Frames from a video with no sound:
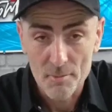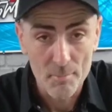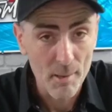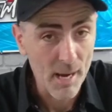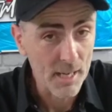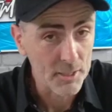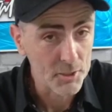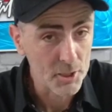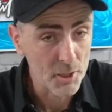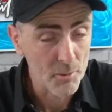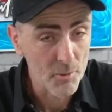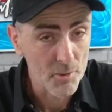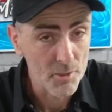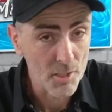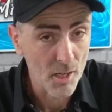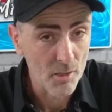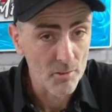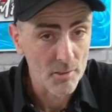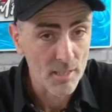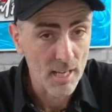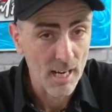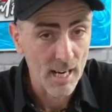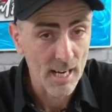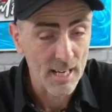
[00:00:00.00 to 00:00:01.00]
The battery was
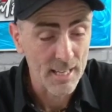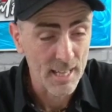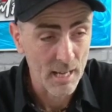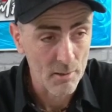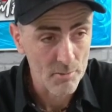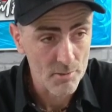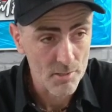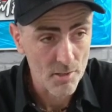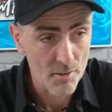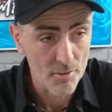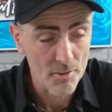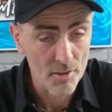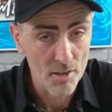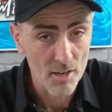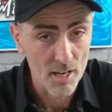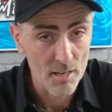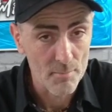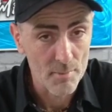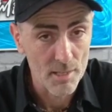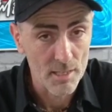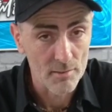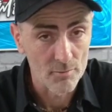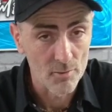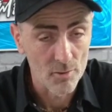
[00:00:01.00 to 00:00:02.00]
okay. That was a
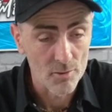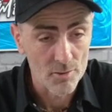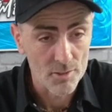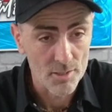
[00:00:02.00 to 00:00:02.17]
30 minute